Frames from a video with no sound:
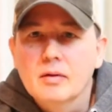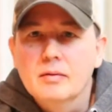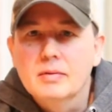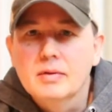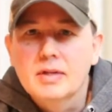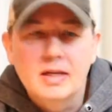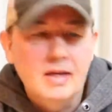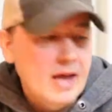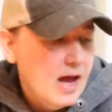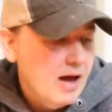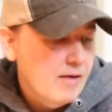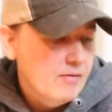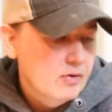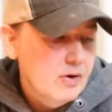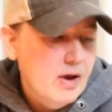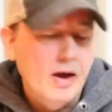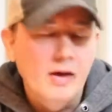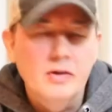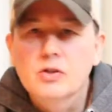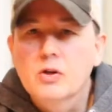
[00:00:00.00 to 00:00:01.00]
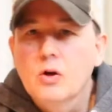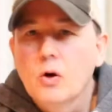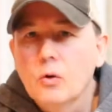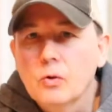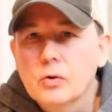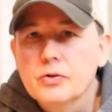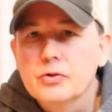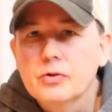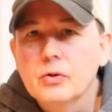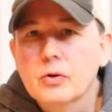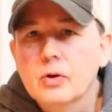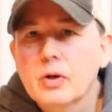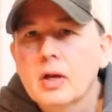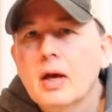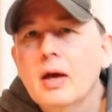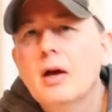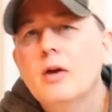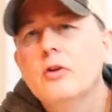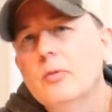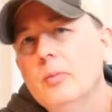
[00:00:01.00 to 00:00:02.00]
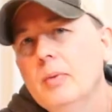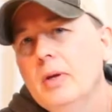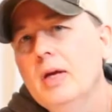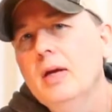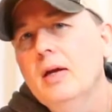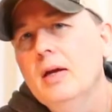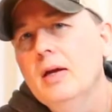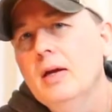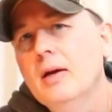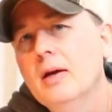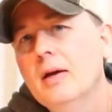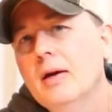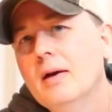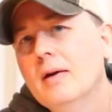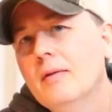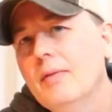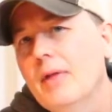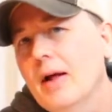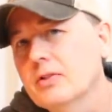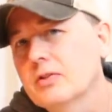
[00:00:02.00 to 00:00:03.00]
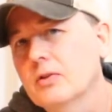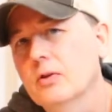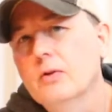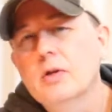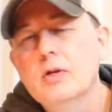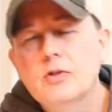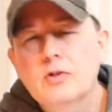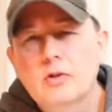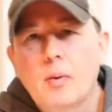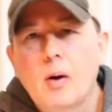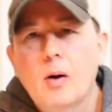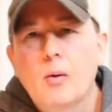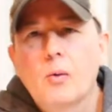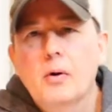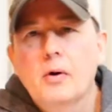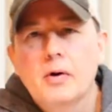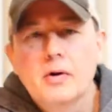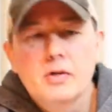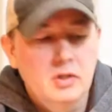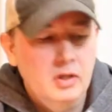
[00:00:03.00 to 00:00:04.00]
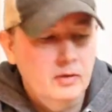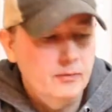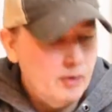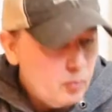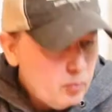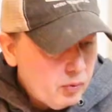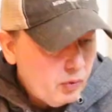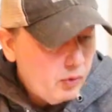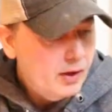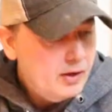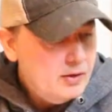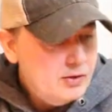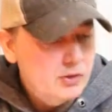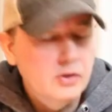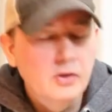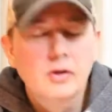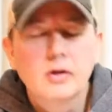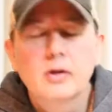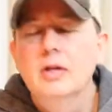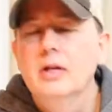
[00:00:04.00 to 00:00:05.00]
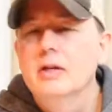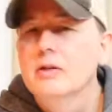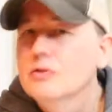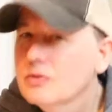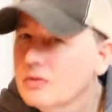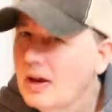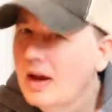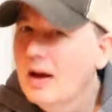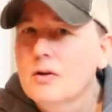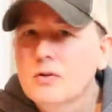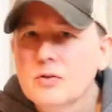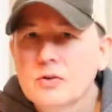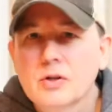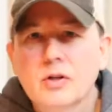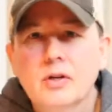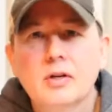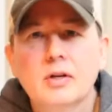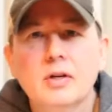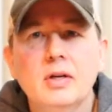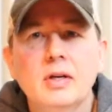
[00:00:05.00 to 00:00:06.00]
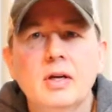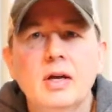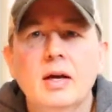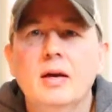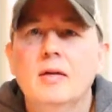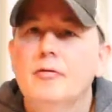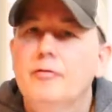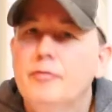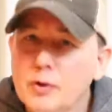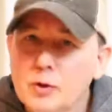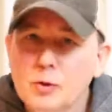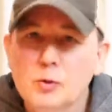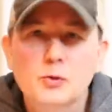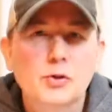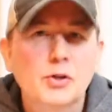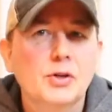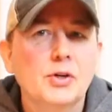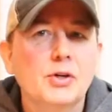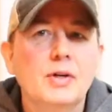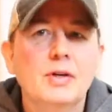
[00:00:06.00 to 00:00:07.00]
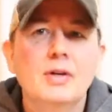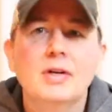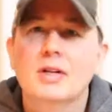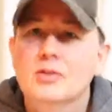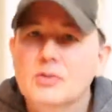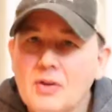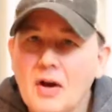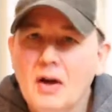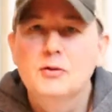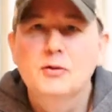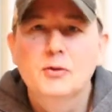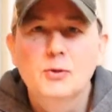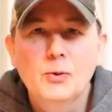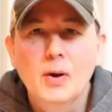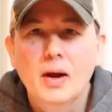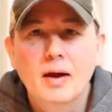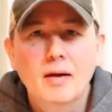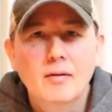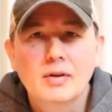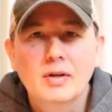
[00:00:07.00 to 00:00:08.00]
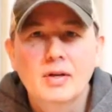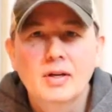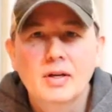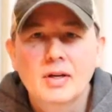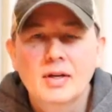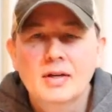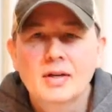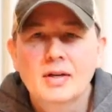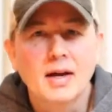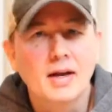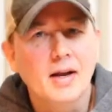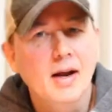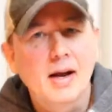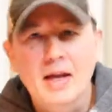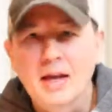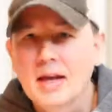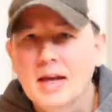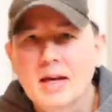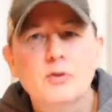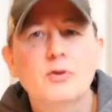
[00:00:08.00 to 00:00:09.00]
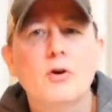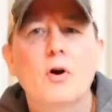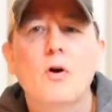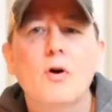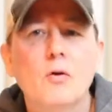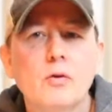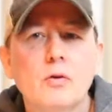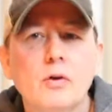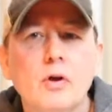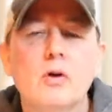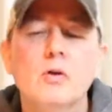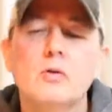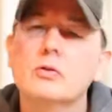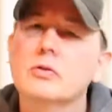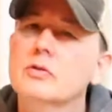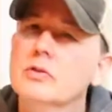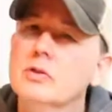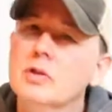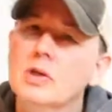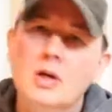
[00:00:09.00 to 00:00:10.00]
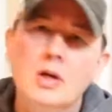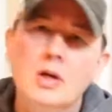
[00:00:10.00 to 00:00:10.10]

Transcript: didn't have a nice color to it. To me, that's the least of my worries. If it plays good and it sounds good, feels good, and it's not too heavy, and I can get to all the notes,